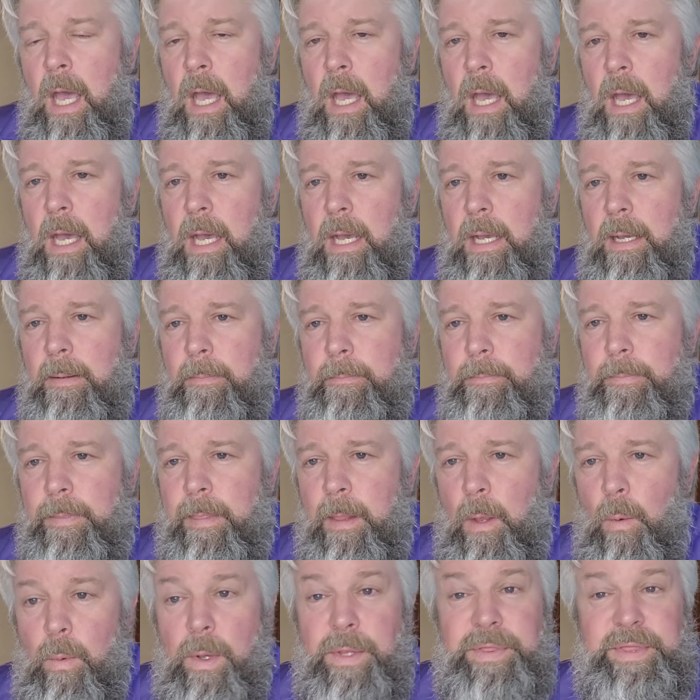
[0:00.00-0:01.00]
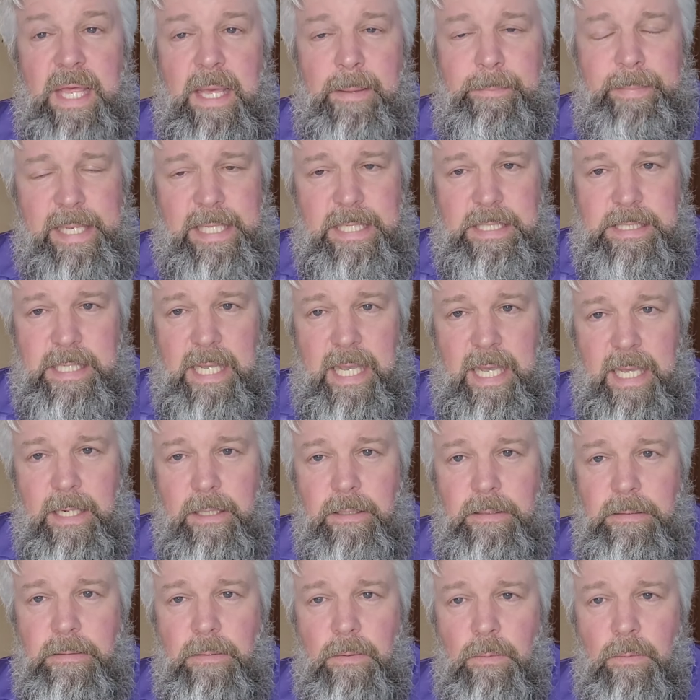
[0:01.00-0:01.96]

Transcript: With that being said,